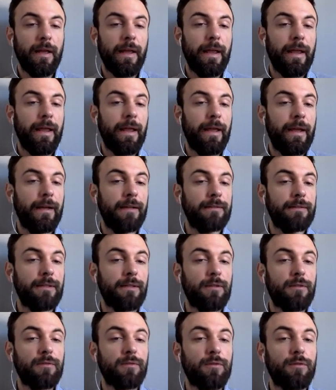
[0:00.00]
and the
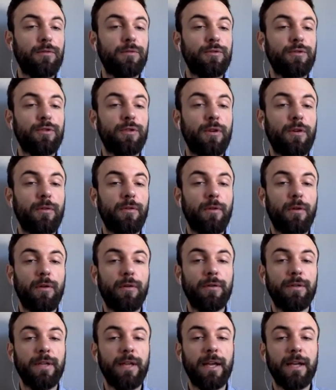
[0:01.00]
conclusion of
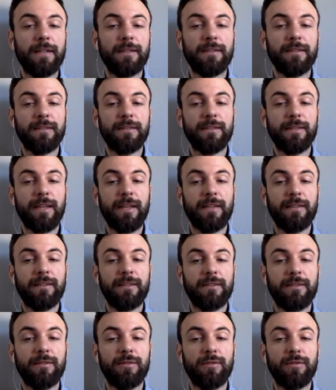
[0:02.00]
all the
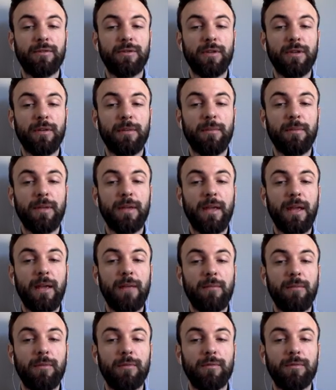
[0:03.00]
exercises, you're gonna be
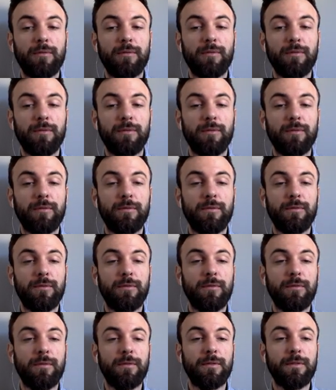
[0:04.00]
able to
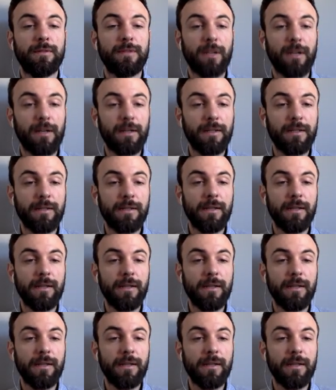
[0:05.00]
start